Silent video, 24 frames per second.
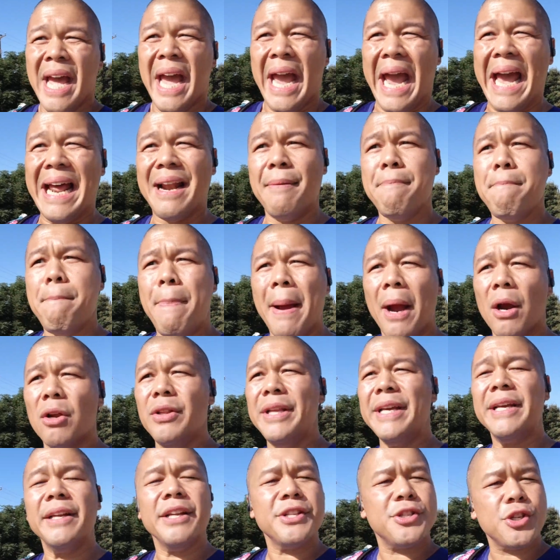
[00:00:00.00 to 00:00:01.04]
and I'm
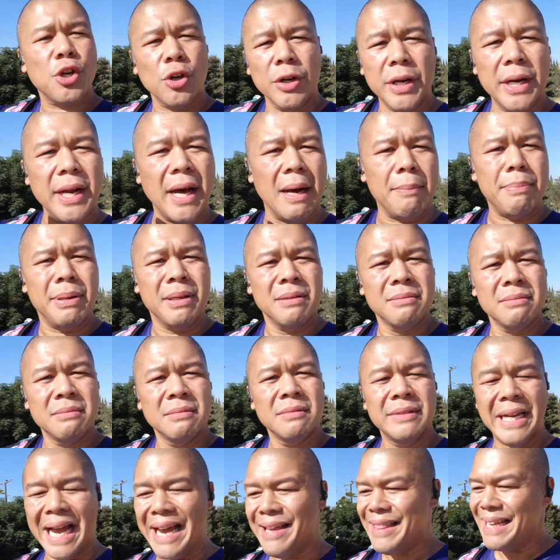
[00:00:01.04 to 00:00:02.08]
barely gonna turn it up,
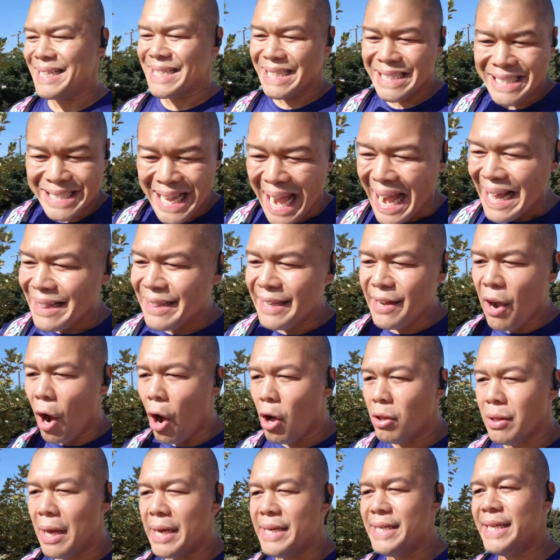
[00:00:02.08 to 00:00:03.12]
okay? That's exactly
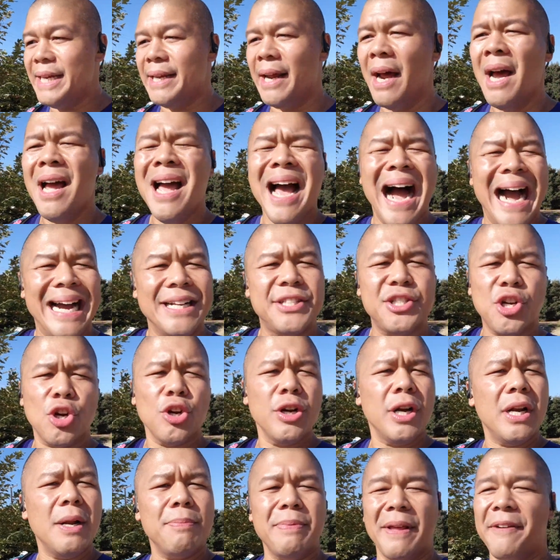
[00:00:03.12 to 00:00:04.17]
all I did. I
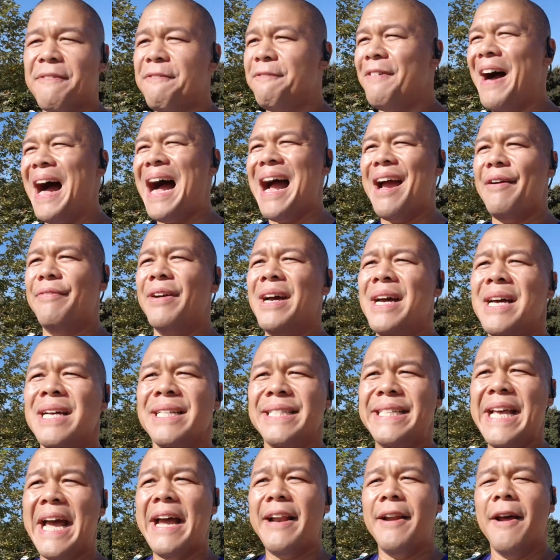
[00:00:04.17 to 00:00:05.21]
turned it up like 5,
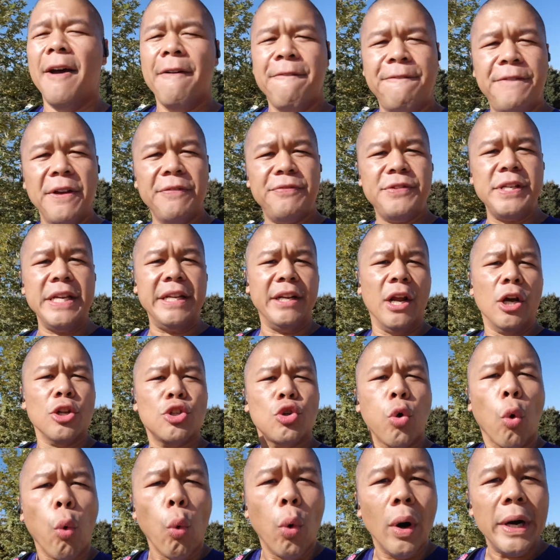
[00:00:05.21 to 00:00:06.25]
10, 15,
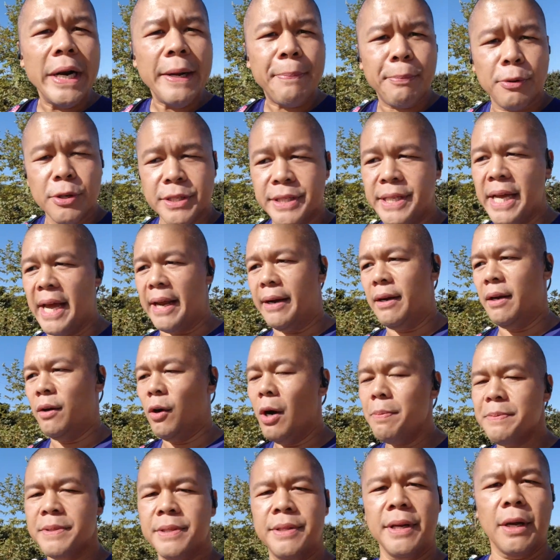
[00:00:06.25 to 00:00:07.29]
20%.
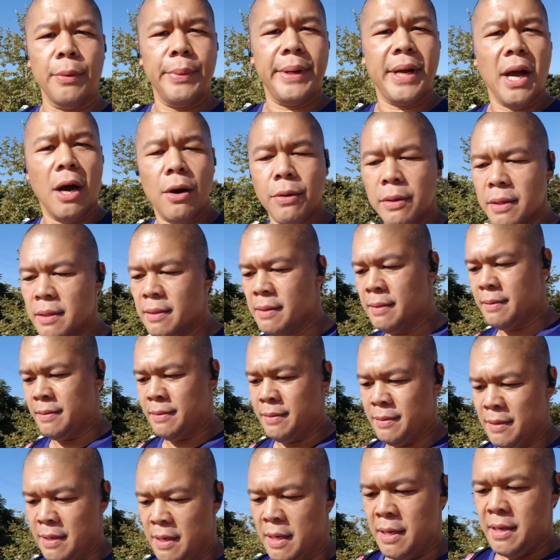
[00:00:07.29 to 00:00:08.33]
Whoops, there we go.
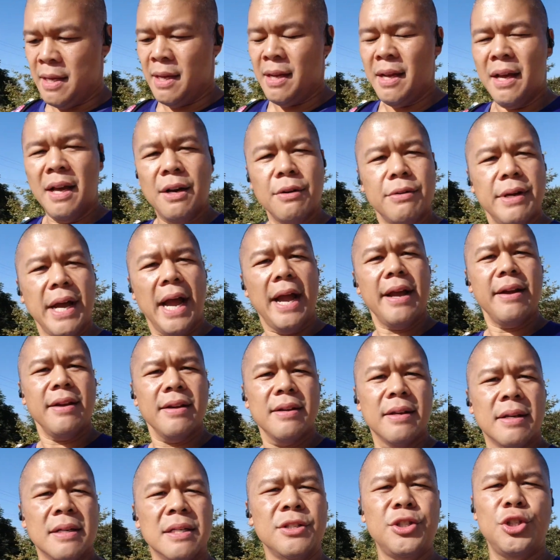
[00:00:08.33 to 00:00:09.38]
Okay,
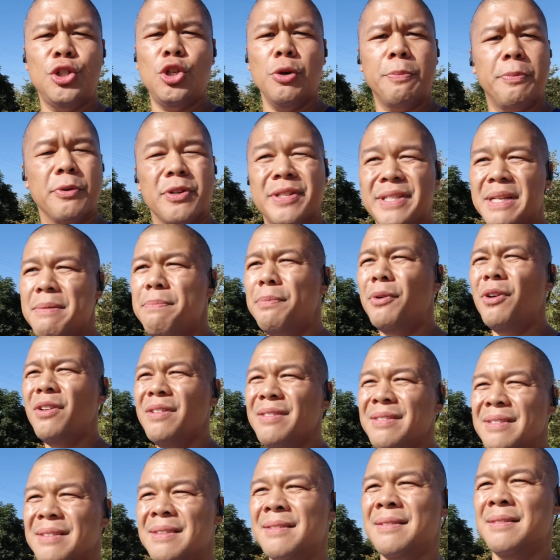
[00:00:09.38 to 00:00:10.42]
super,
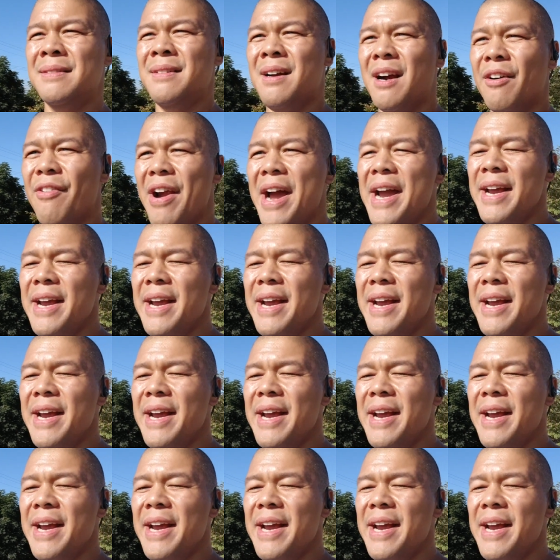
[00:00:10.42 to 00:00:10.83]
all right?